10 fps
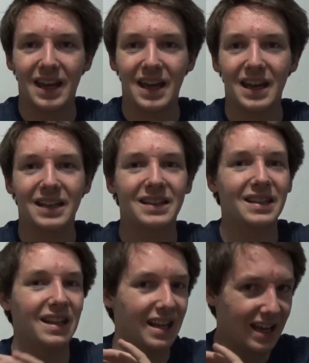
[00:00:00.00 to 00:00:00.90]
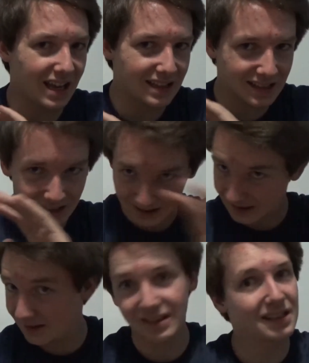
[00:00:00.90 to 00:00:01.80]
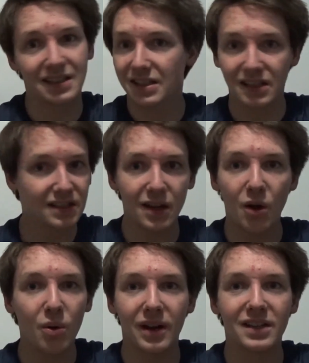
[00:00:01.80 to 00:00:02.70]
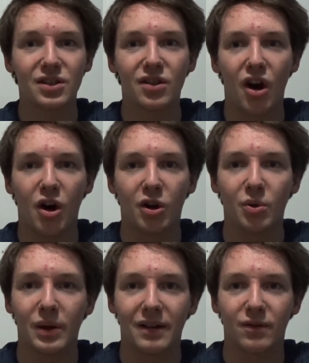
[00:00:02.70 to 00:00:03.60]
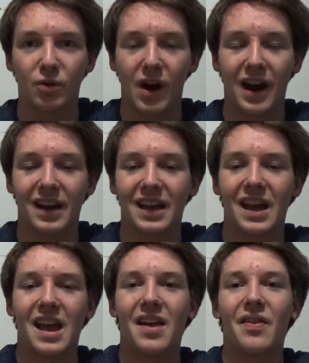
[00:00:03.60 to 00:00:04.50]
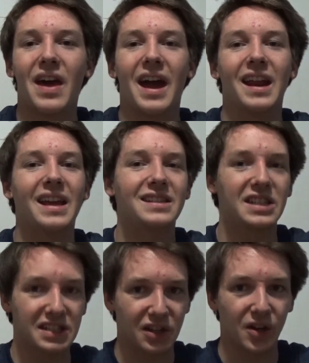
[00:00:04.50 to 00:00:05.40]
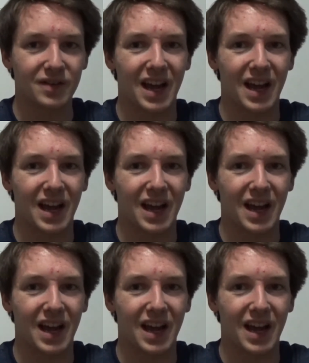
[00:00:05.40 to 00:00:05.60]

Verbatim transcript: it it's so into the Halloween variety that it deserves a